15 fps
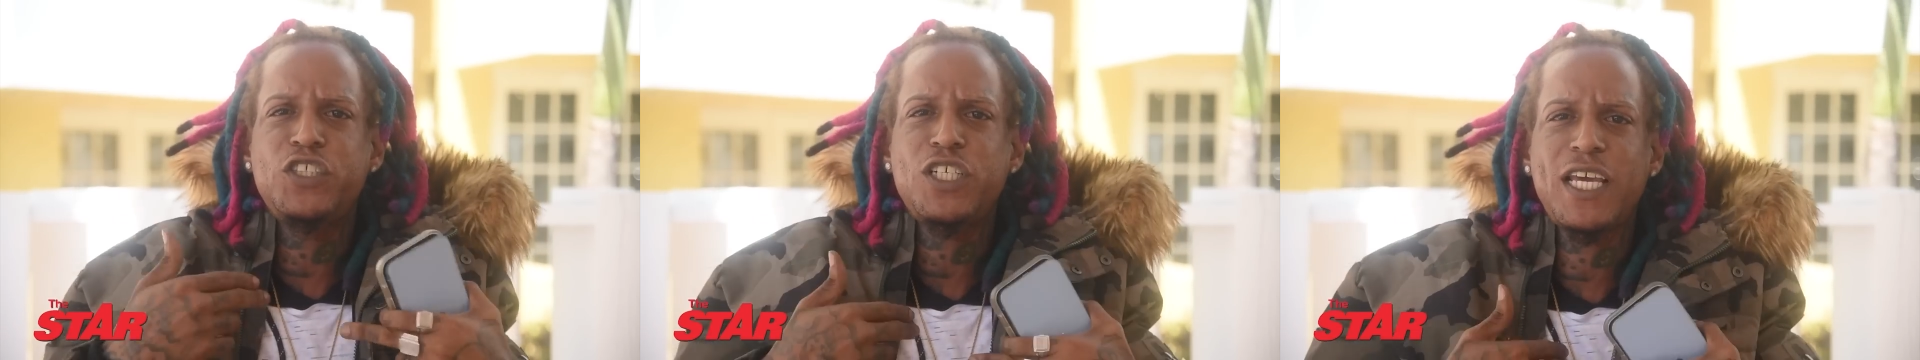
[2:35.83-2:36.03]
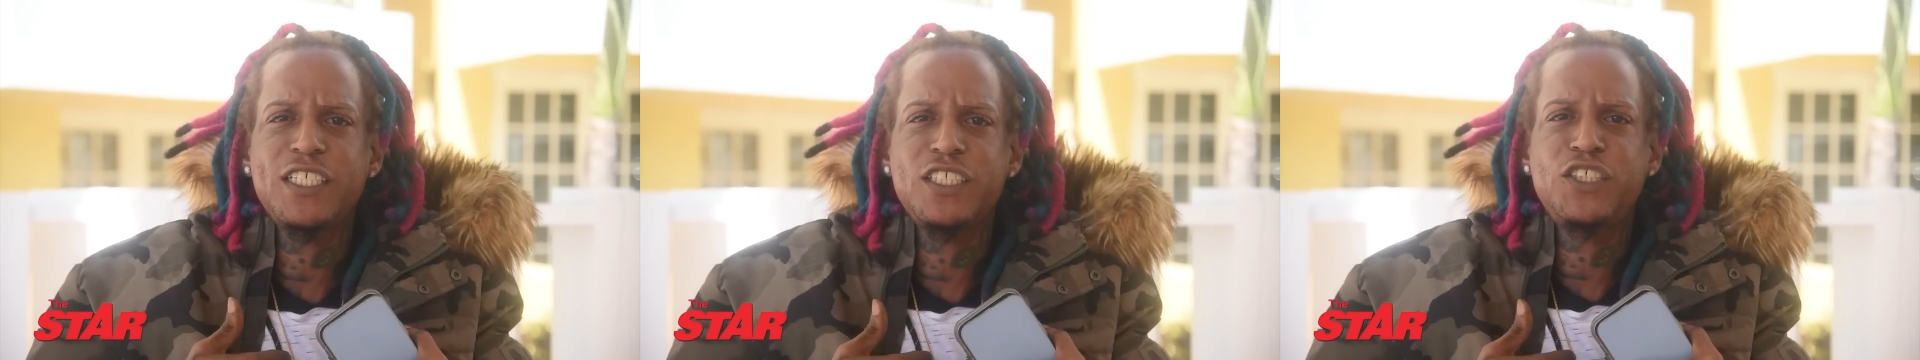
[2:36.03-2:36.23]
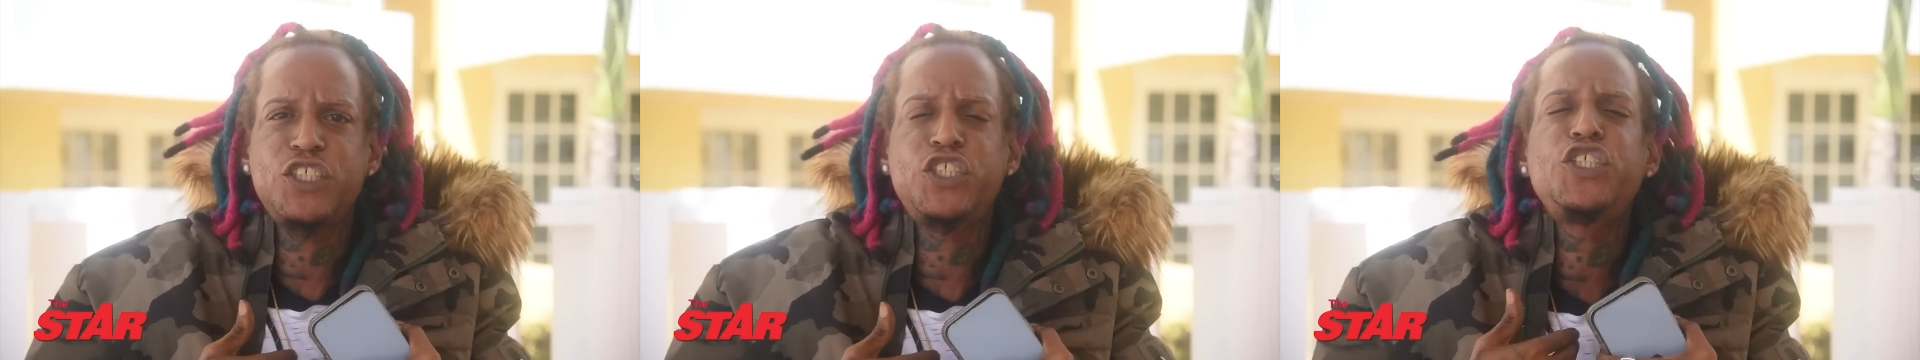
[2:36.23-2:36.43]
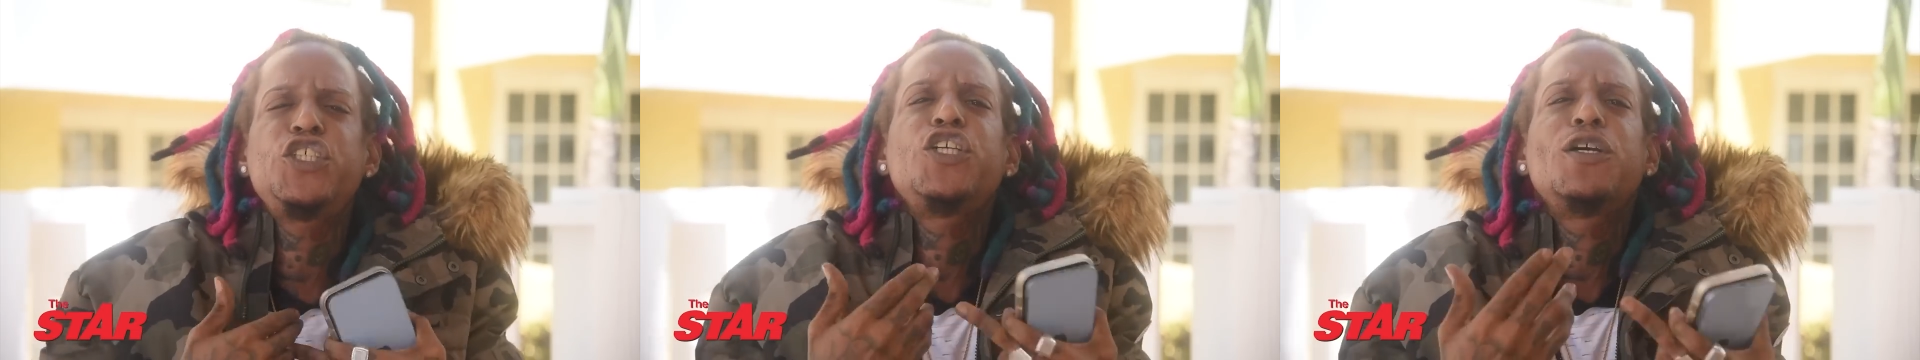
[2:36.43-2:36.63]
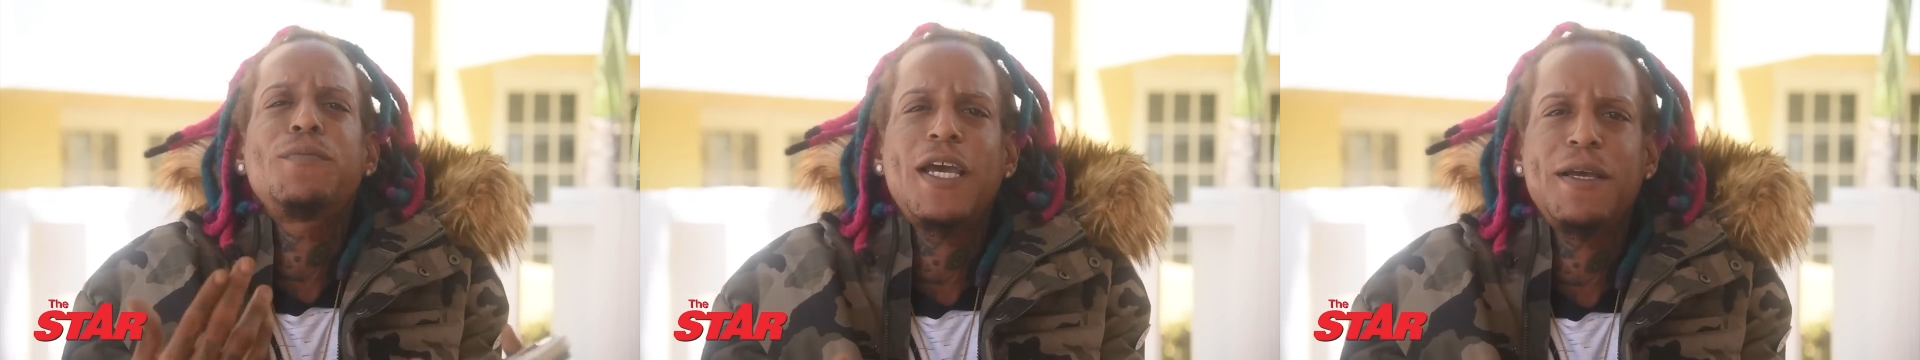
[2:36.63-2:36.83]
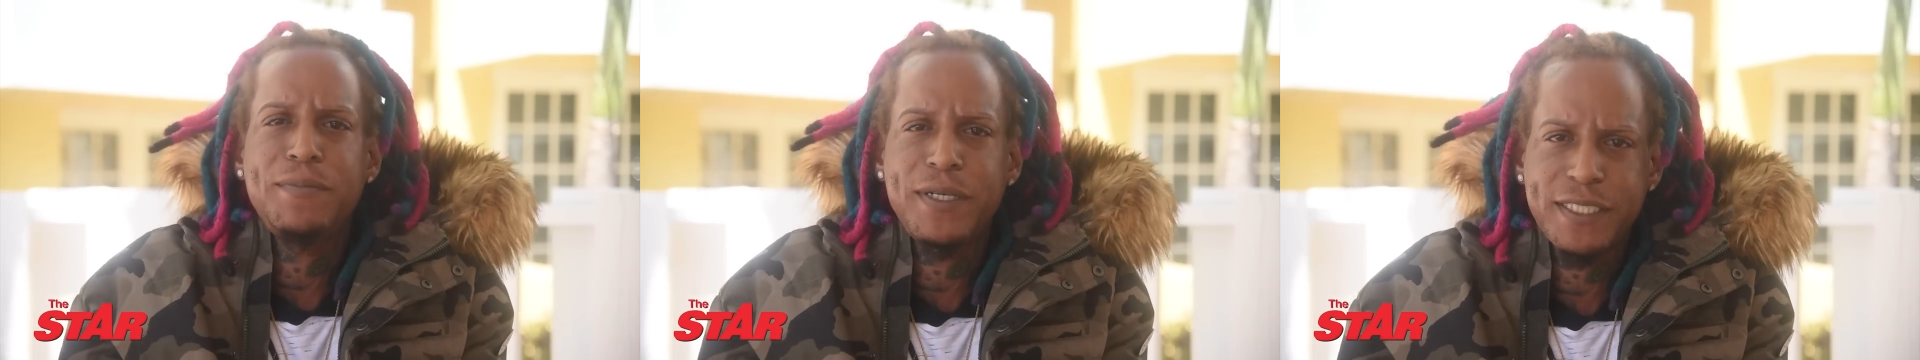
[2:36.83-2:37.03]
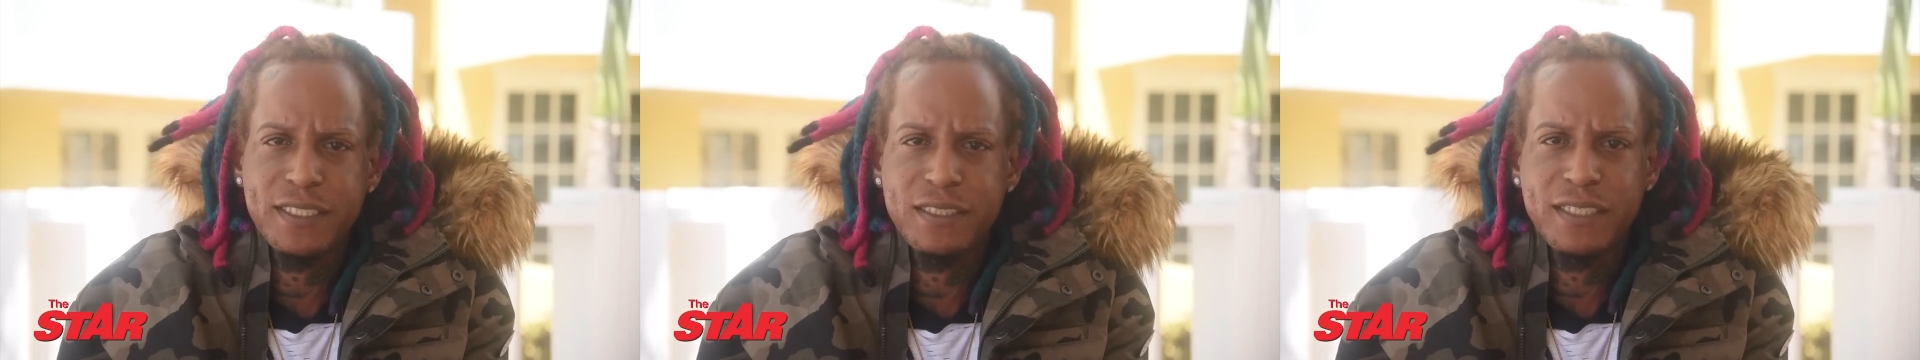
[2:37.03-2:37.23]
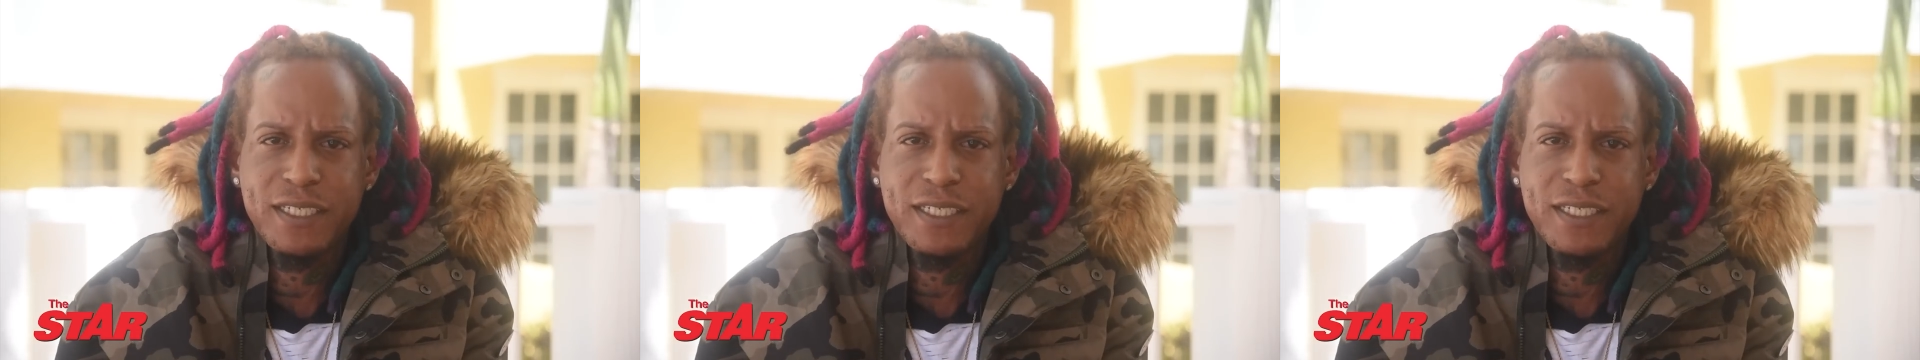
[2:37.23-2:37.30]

try, share my blessing.